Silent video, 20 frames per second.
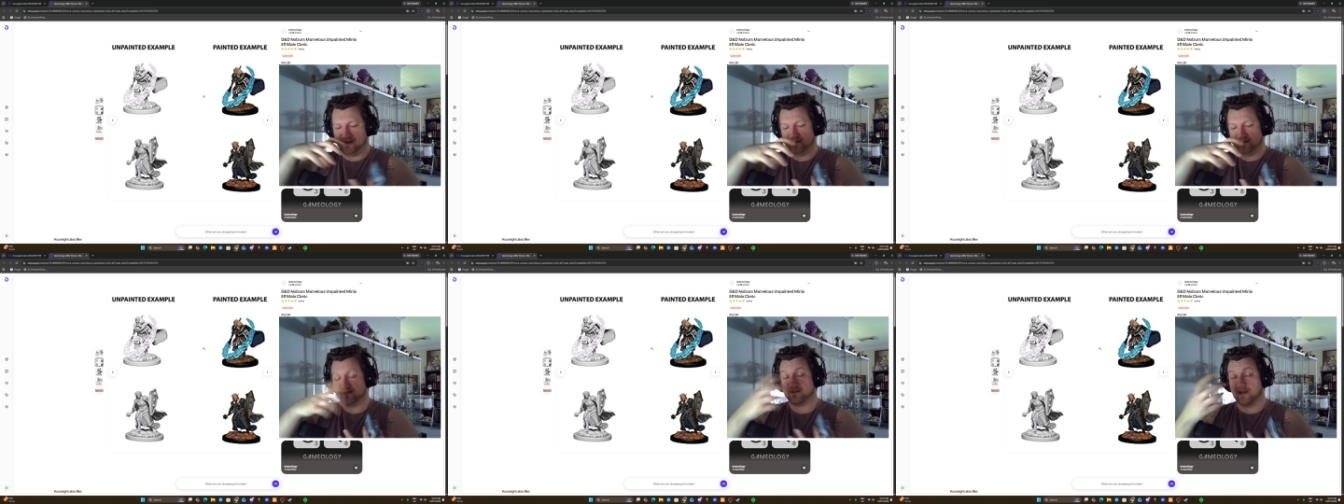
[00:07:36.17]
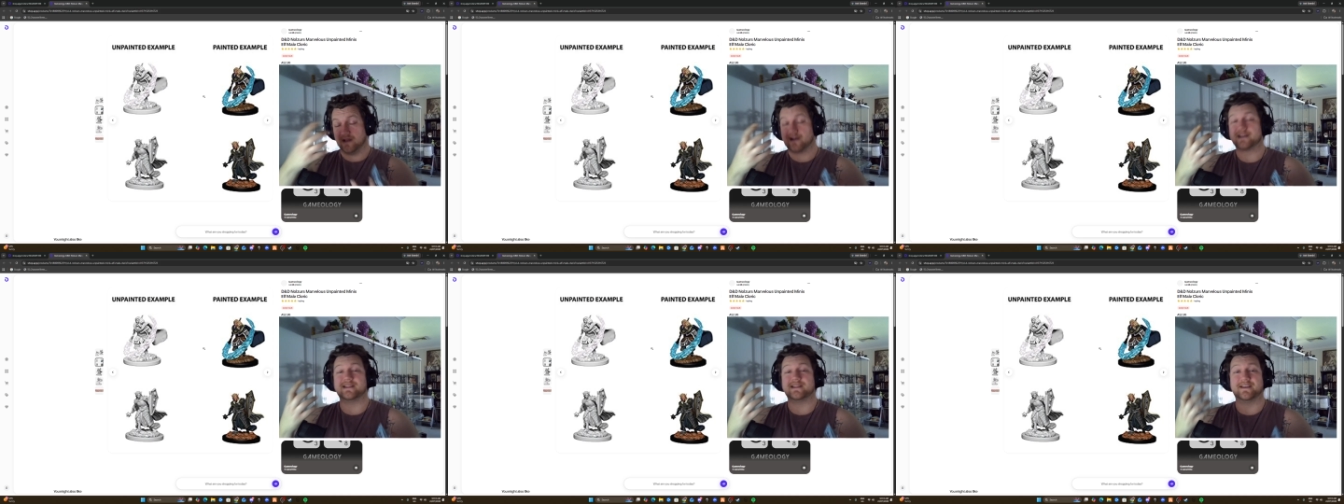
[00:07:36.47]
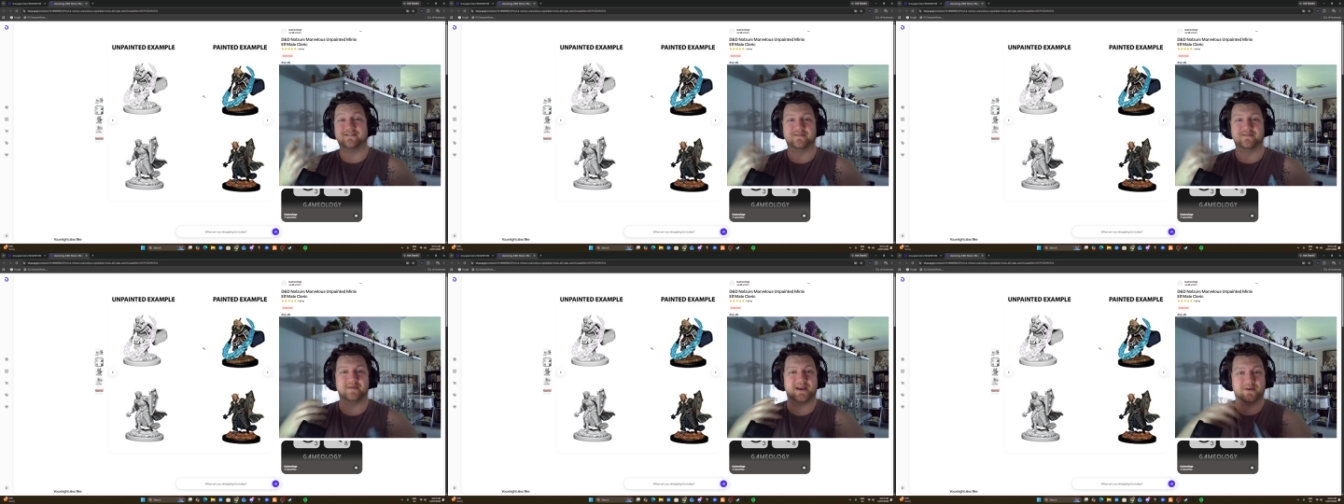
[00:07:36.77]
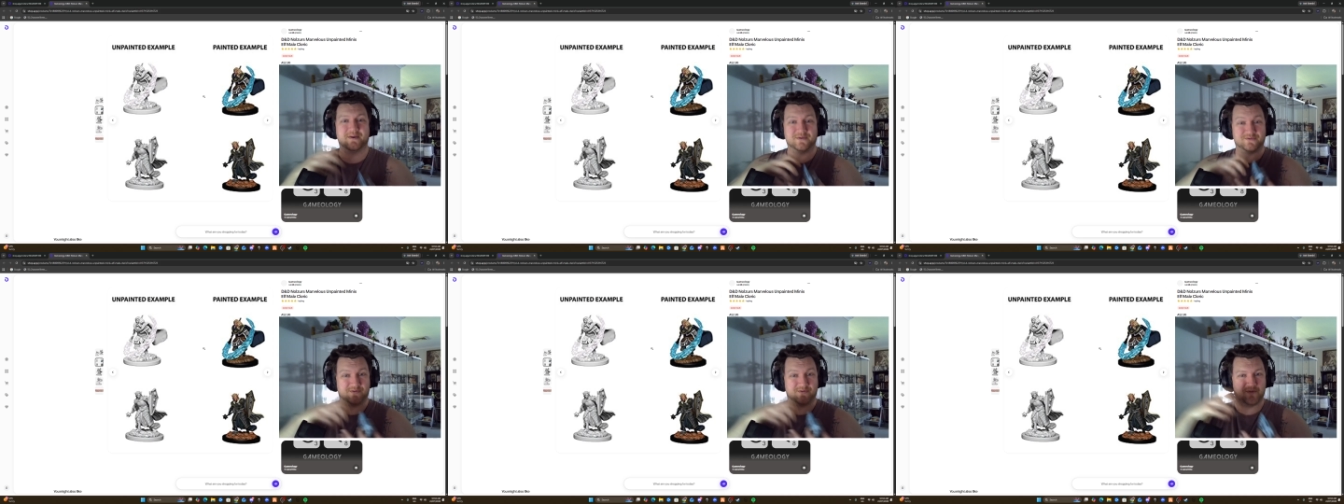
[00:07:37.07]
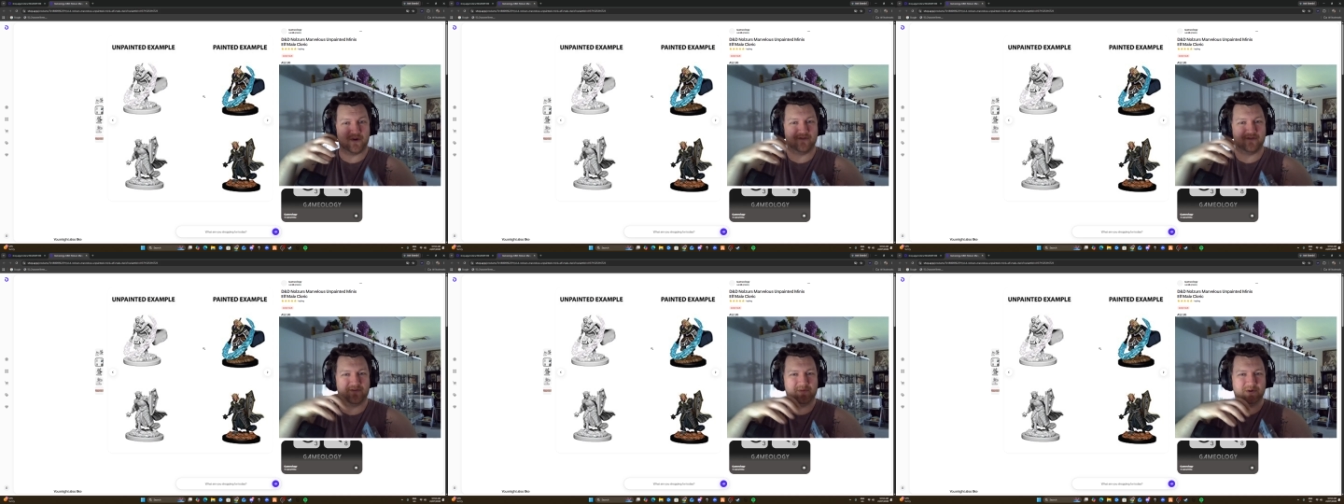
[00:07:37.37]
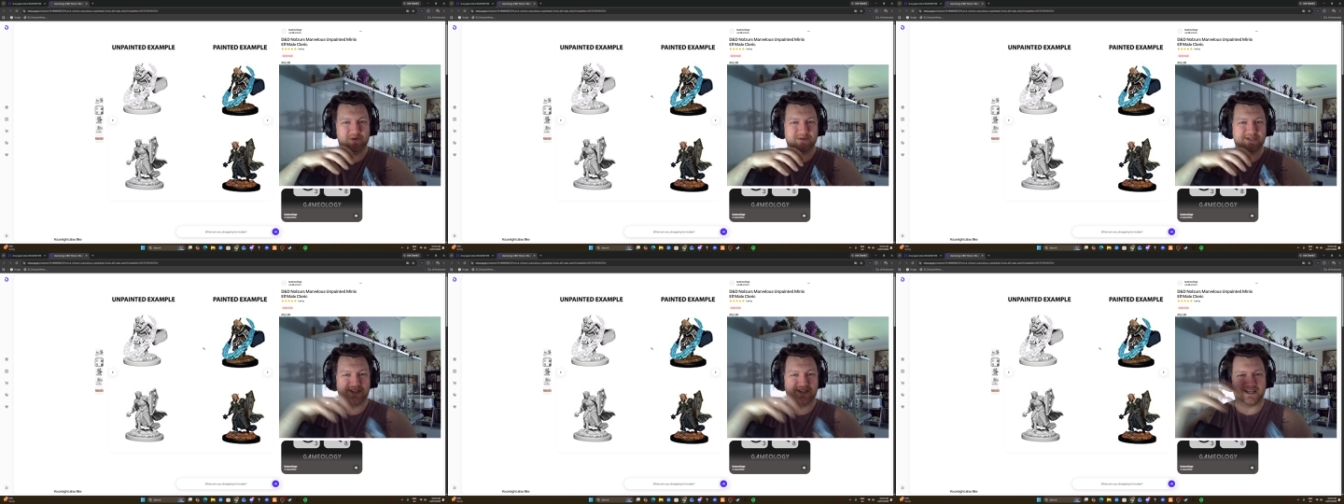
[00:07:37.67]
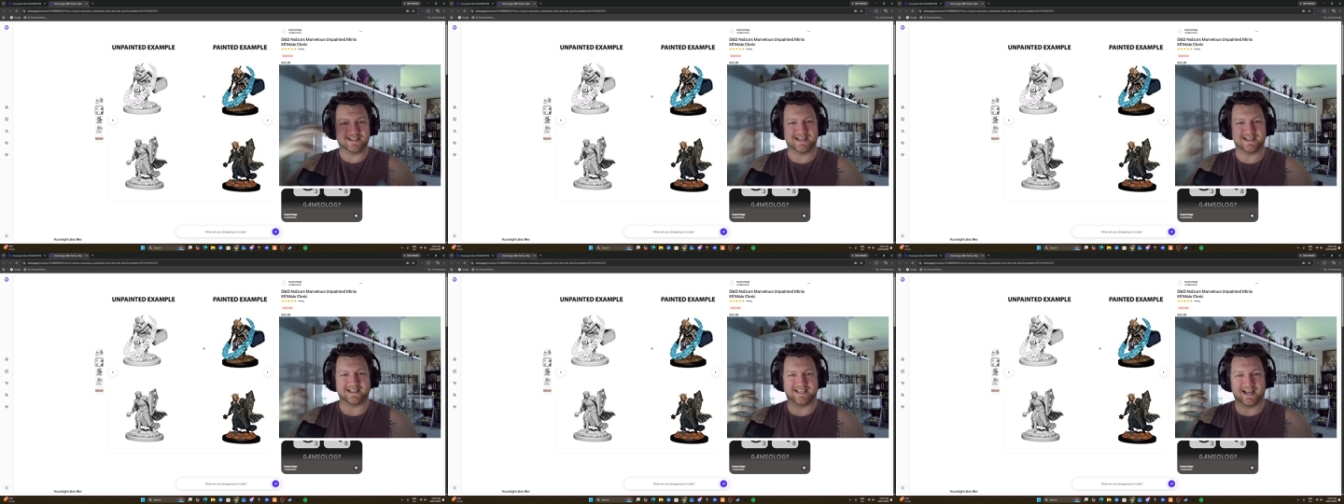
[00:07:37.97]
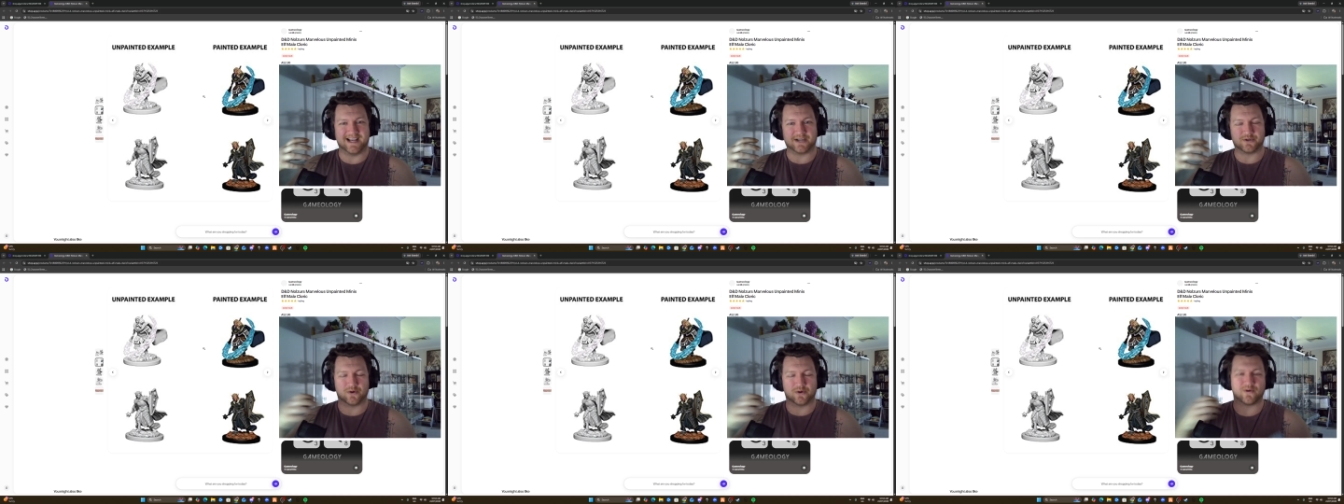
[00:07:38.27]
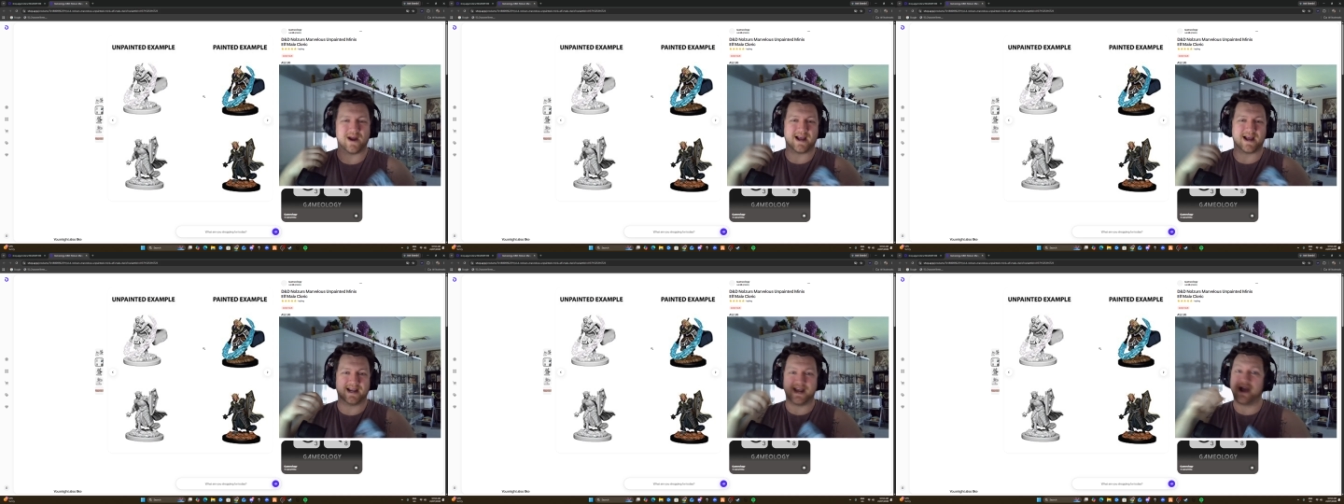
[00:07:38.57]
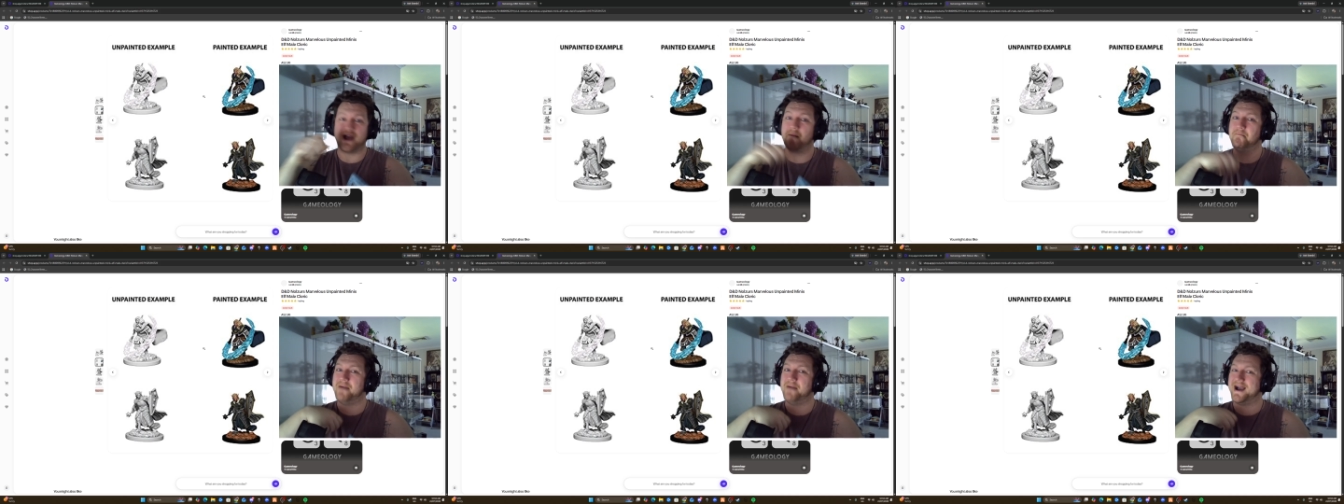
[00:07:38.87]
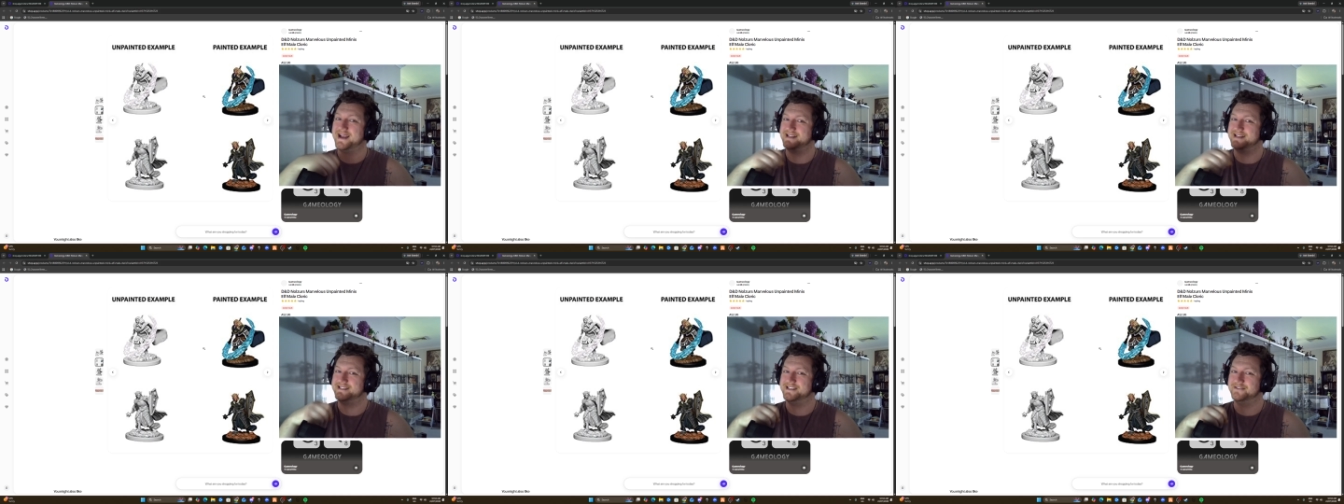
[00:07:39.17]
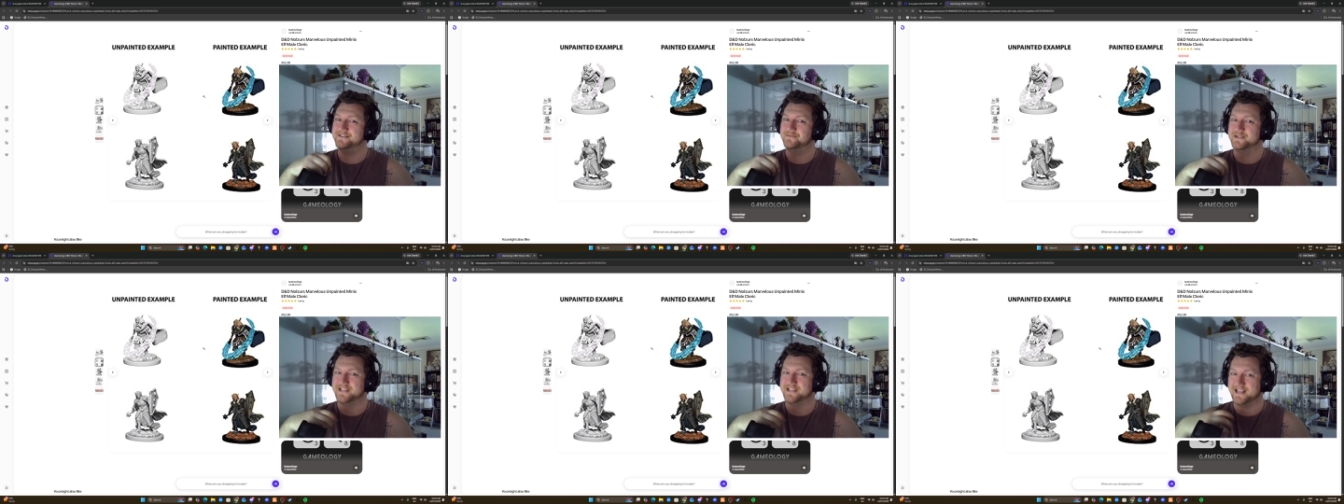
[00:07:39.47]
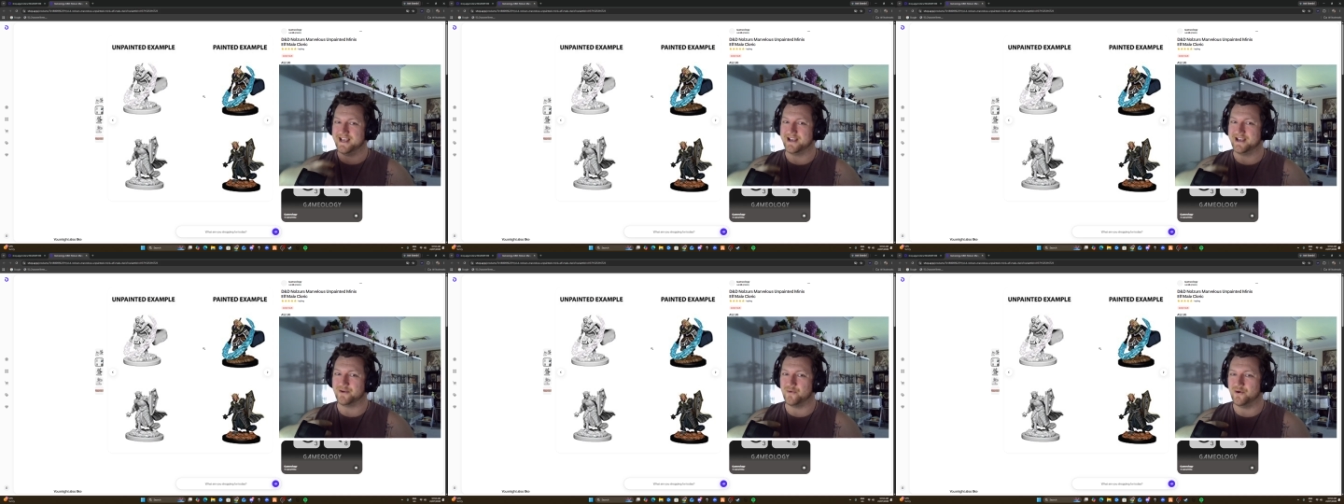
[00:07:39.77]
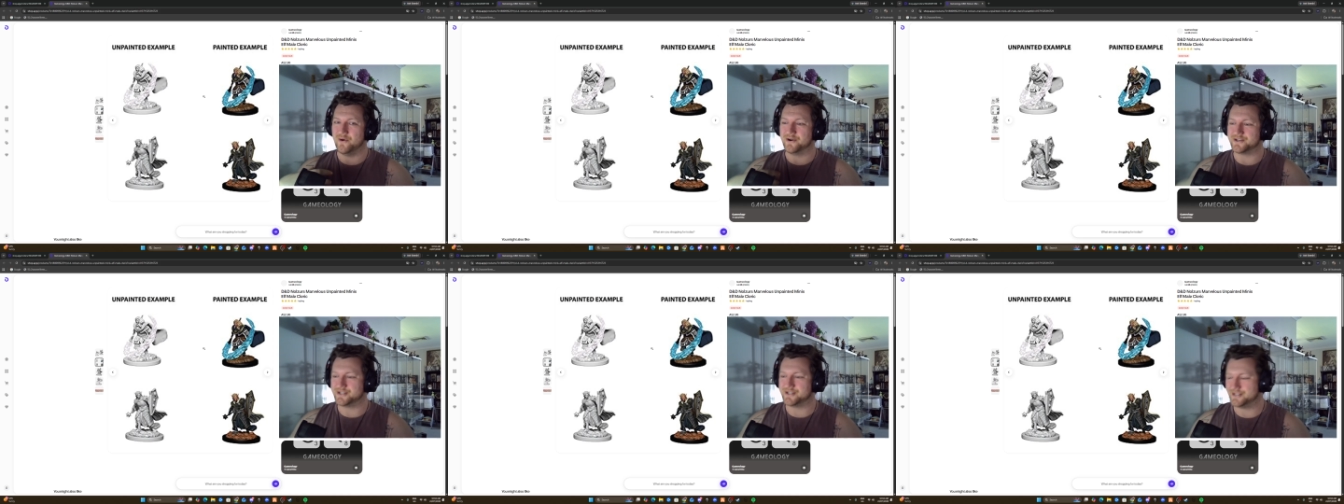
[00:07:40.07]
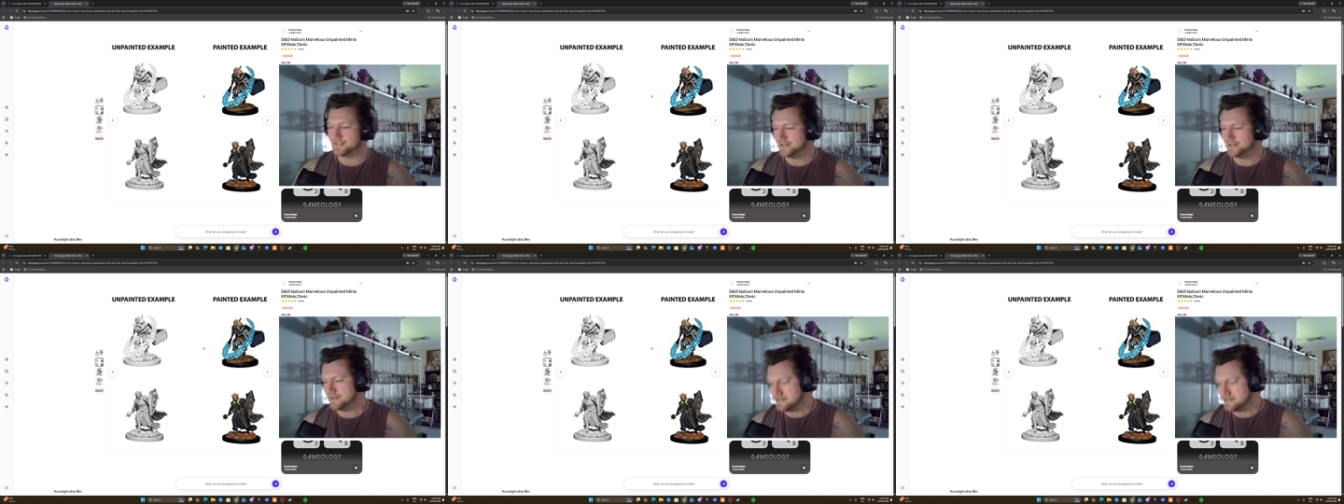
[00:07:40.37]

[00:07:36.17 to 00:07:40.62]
Luckily for me, it was removable, so you can take the actual Kraken out, paint it with the ink wash.